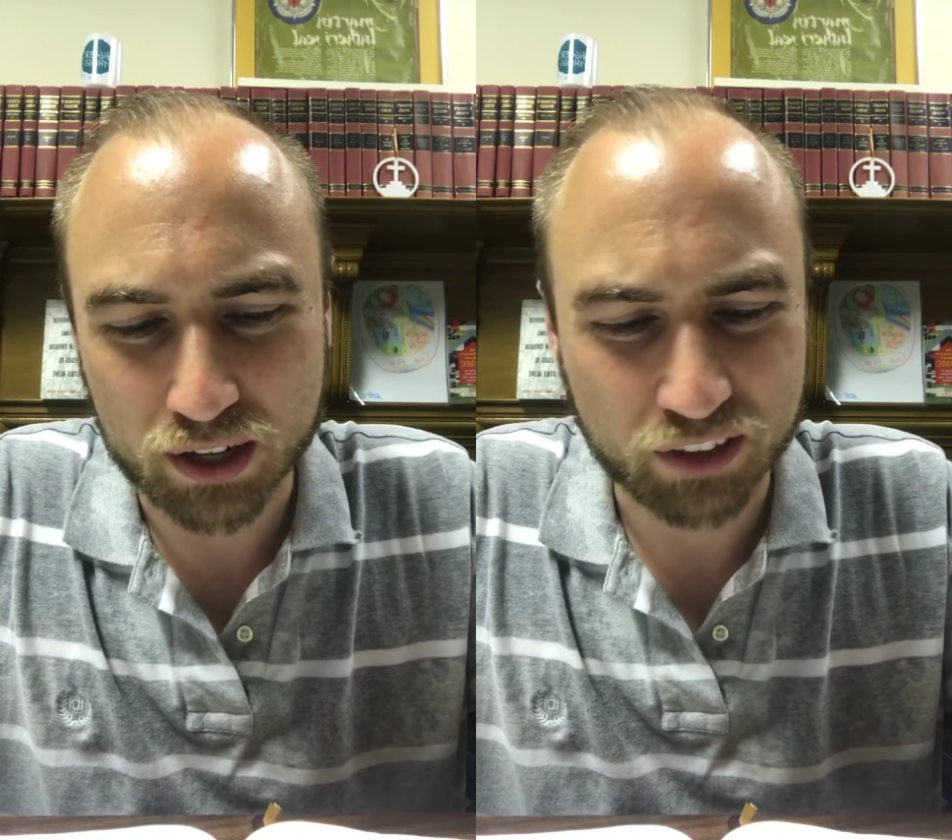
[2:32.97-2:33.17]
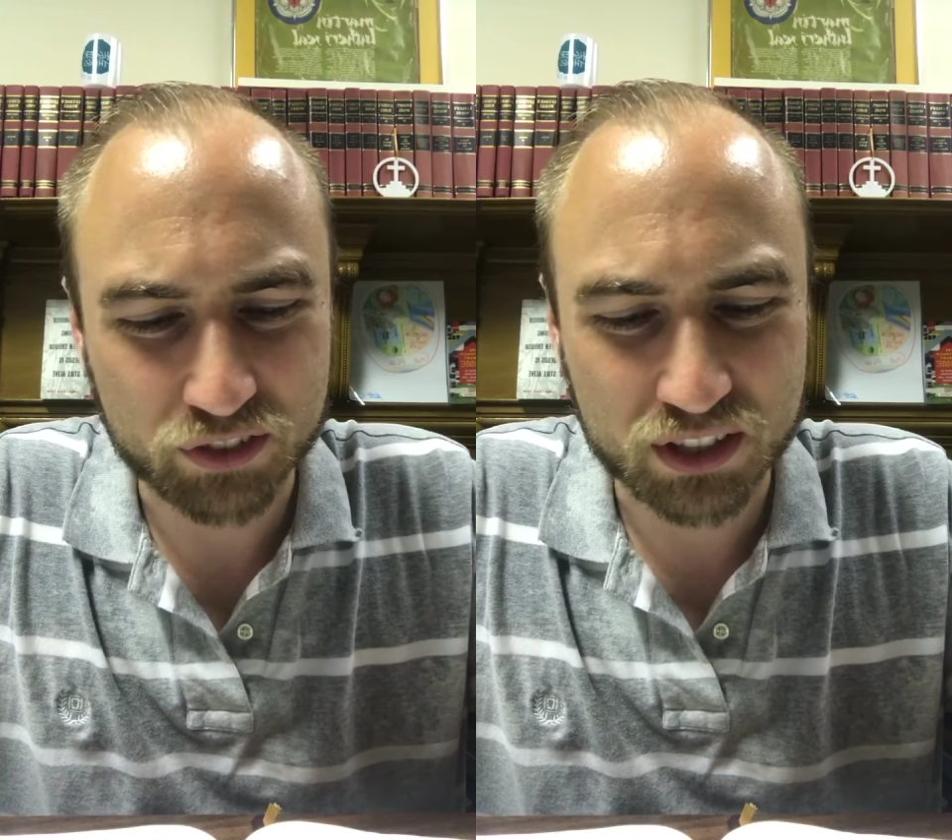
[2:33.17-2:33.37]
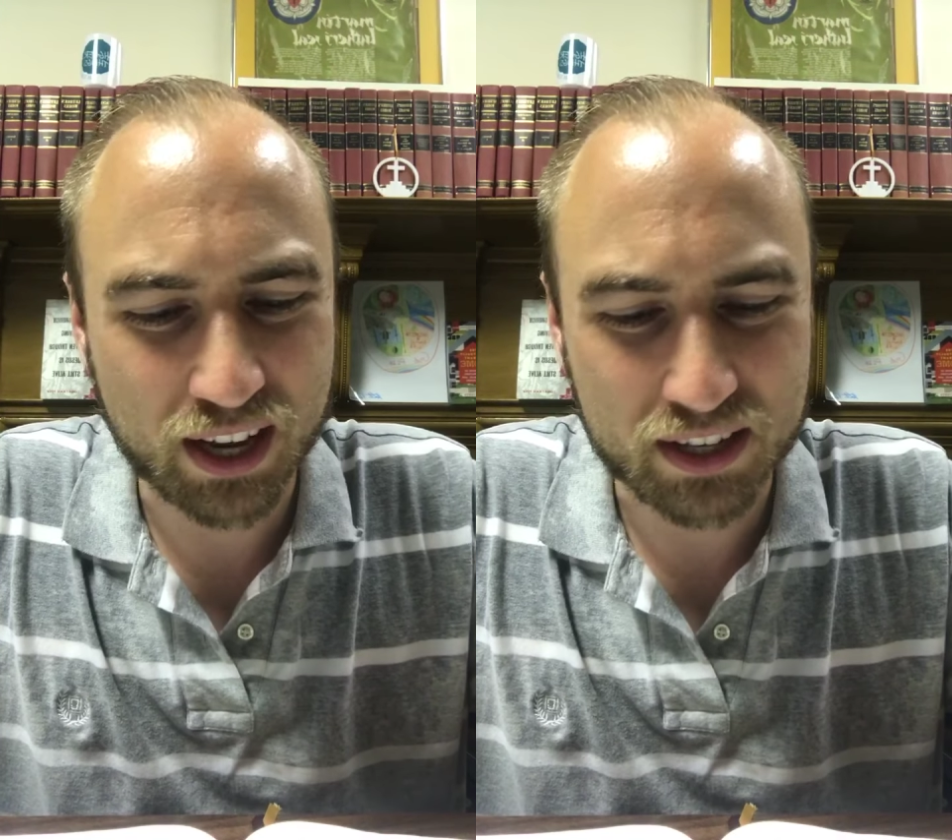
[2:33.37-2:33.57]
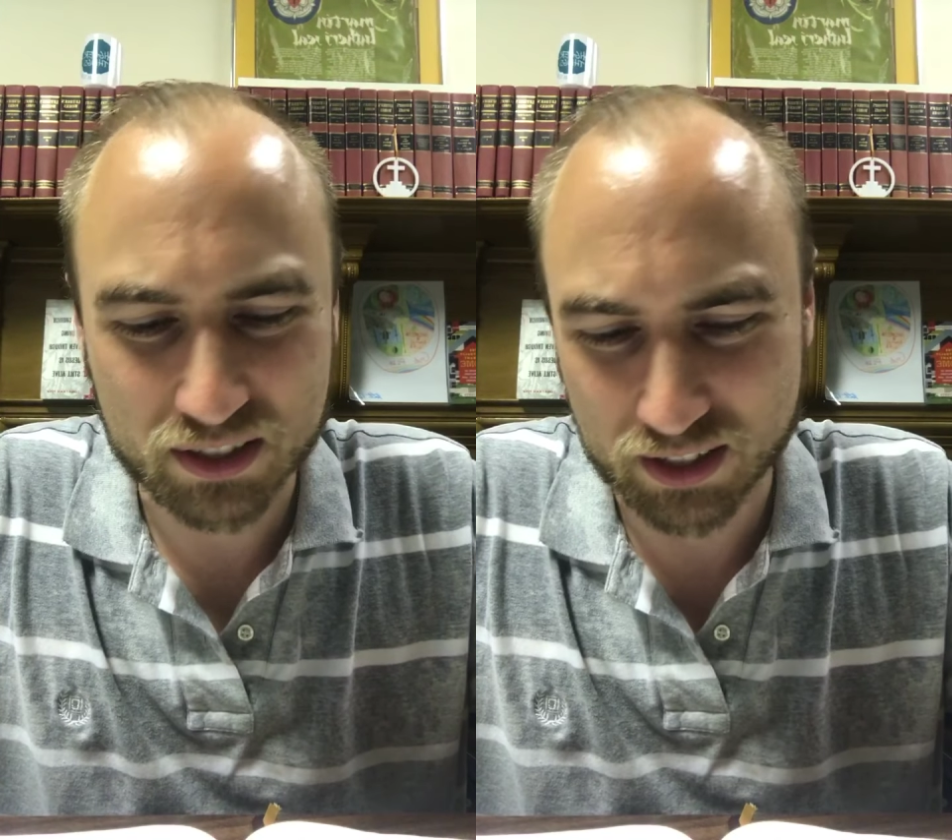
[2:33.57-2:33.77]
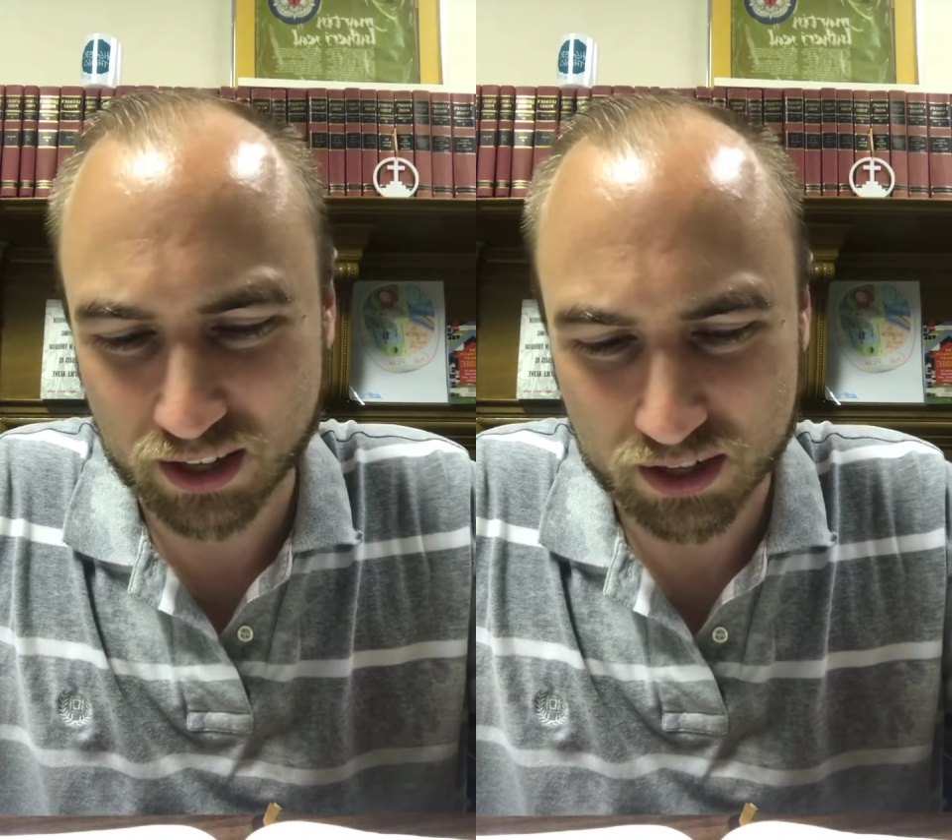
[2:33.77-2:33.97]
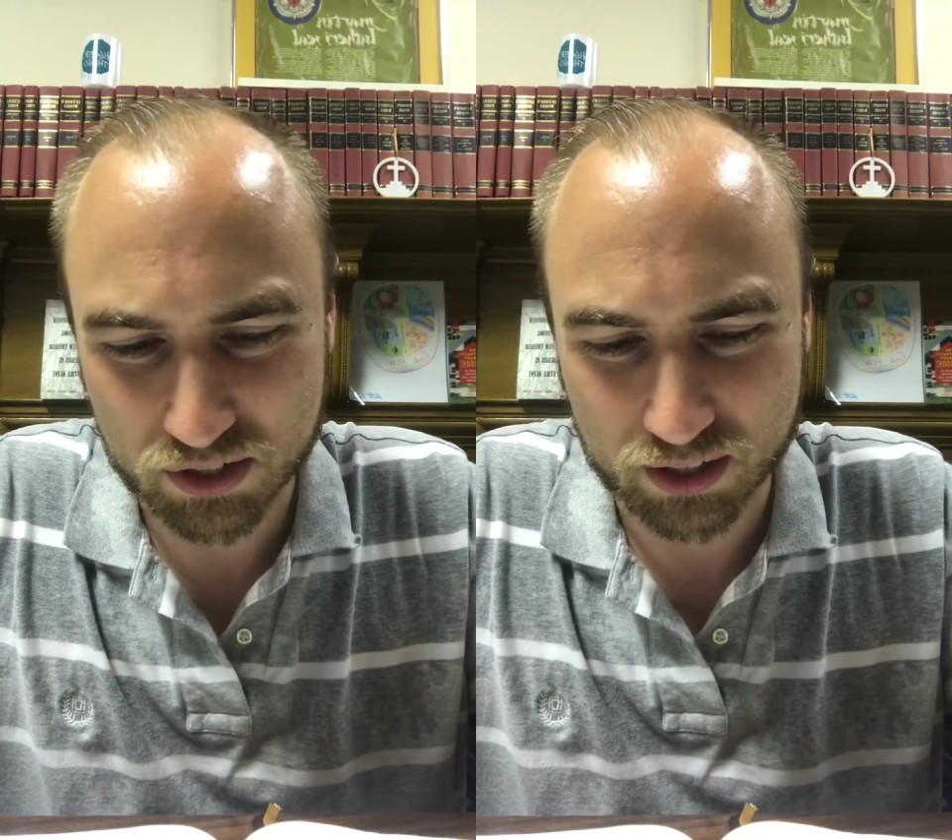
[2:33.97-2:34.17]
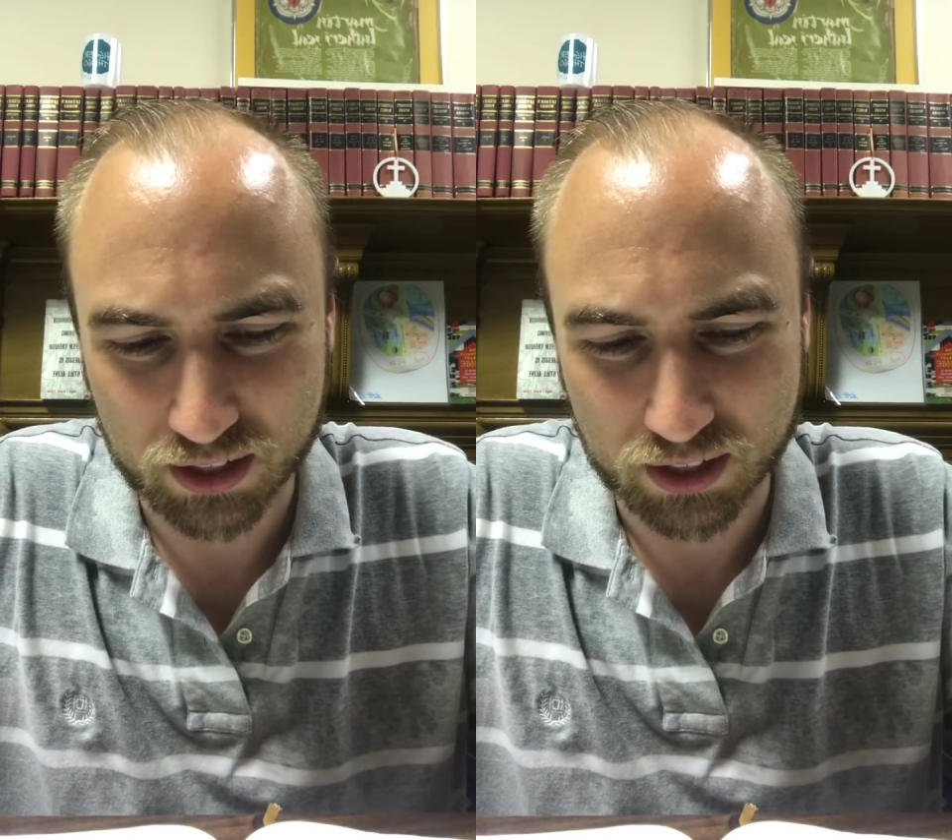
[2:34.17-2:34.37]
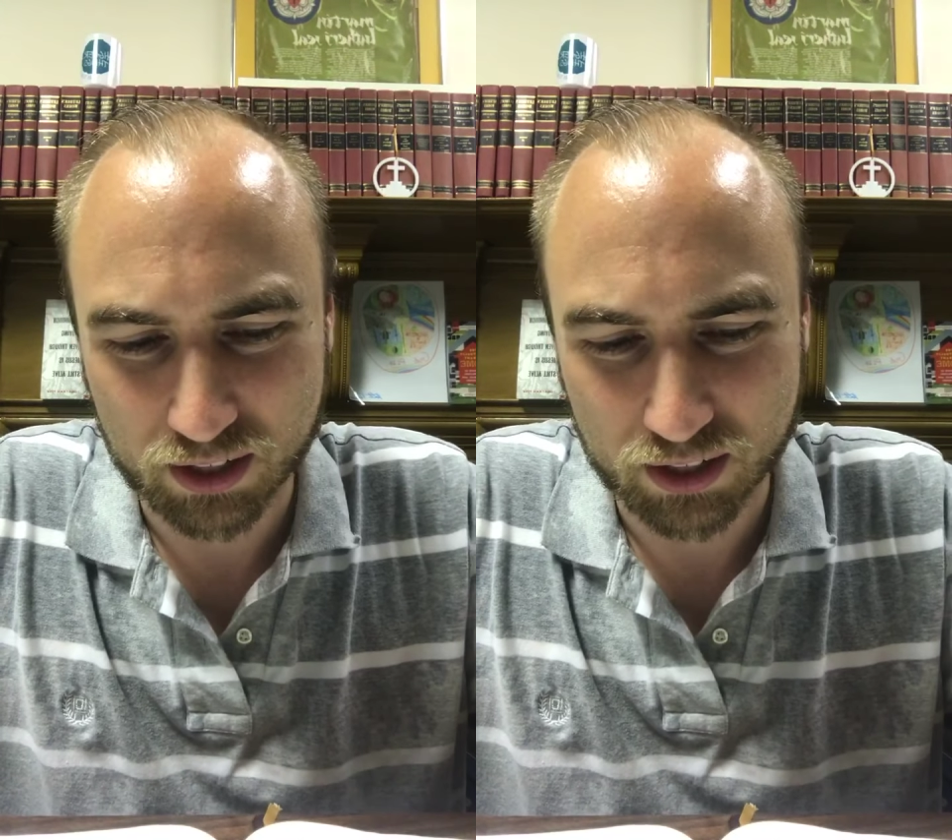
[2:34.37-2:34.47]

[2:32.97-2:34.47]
have tested us.